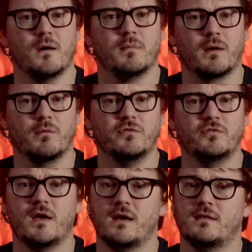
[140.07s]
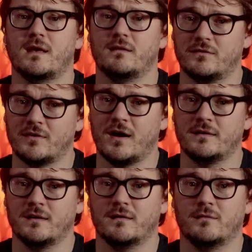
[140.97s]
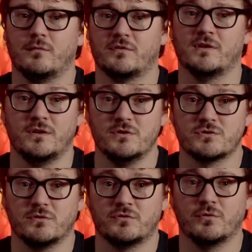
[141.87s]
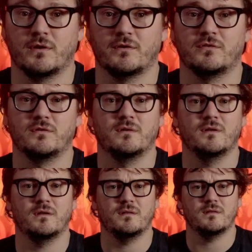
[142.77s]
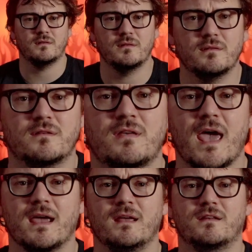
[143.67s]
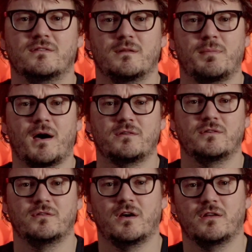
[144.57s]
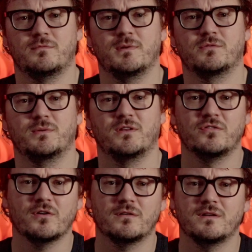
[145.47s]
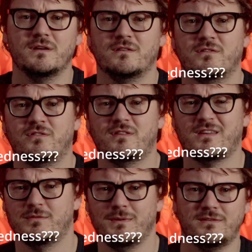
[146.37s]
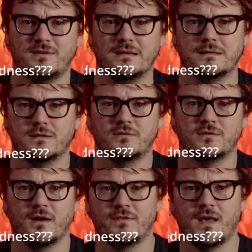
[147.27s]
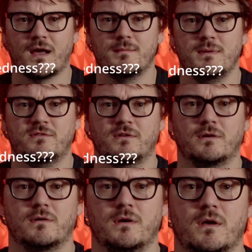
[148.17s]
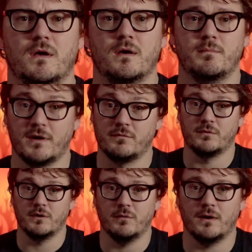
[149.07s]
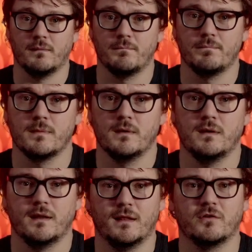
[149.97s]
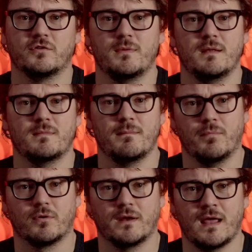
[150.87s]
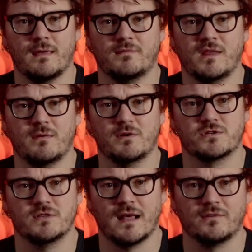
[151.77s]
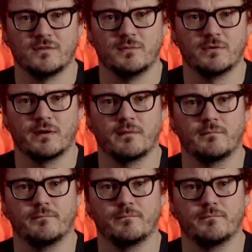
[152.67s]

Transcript: But I will say that lasagna was an unusual choice the tanginess of the pasta sauce mixed with the salty and sesame seedness of the akamiso paired really well and also made my boring ham sandwich not so boring.